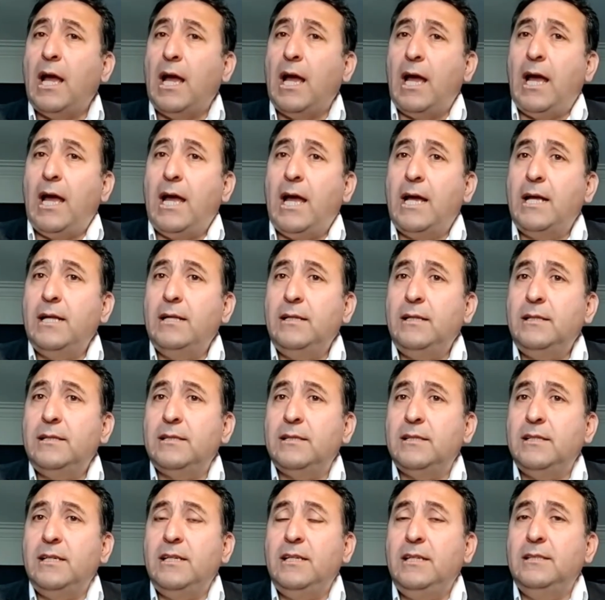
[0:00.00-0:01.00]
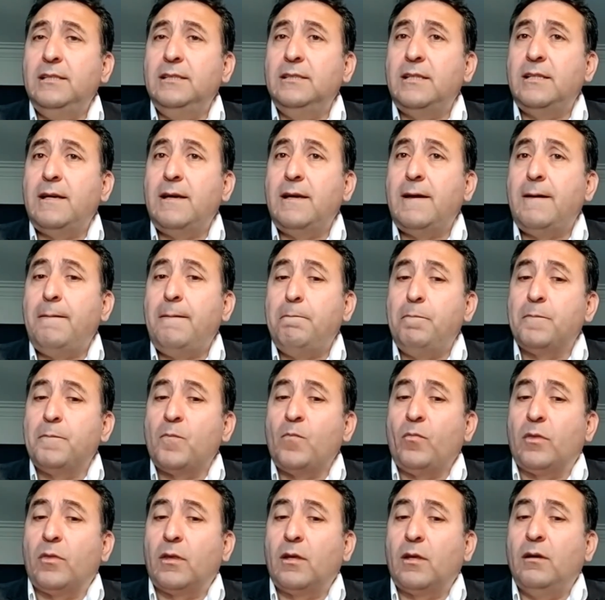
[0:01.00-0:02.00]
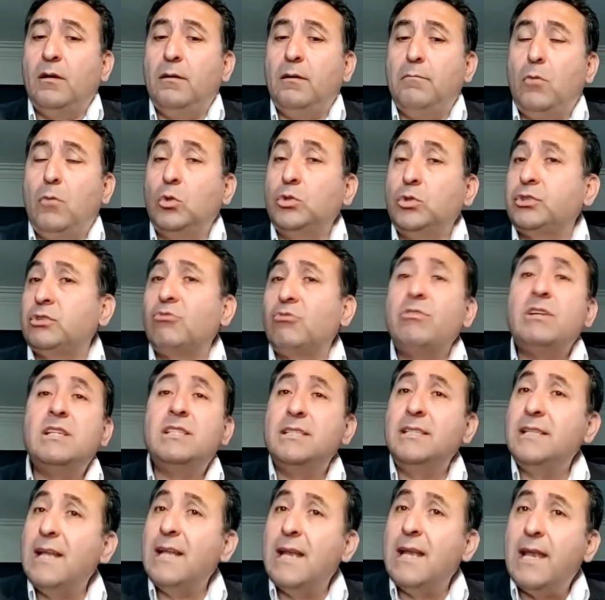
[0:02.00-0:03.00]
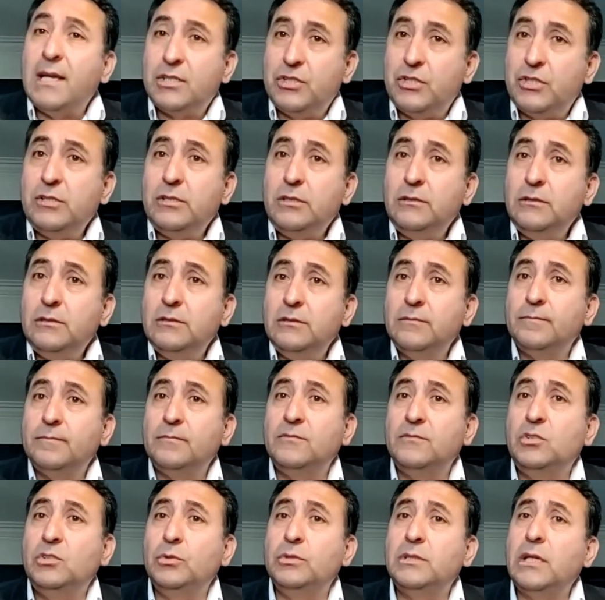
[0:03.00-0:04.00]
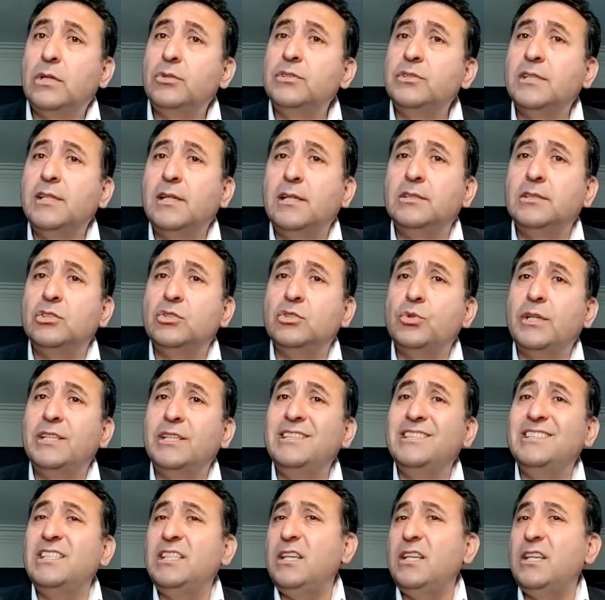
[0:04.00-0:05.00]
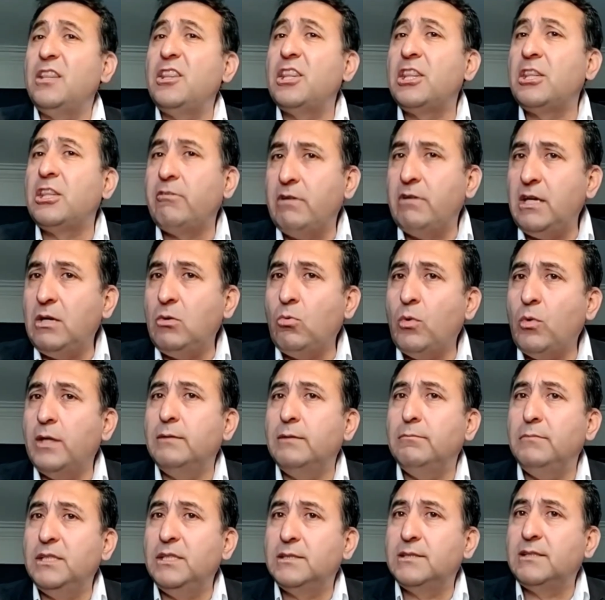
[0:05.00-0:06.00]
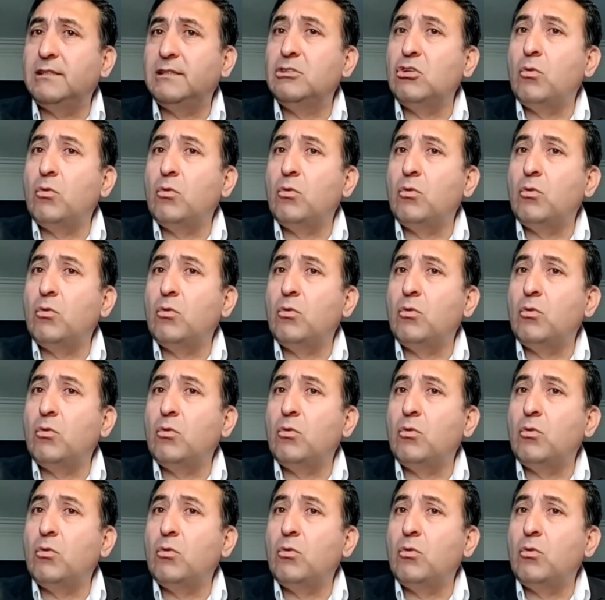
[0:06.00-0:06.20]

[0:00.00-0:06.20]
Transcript: And in the most recent election, 2023, when Mr.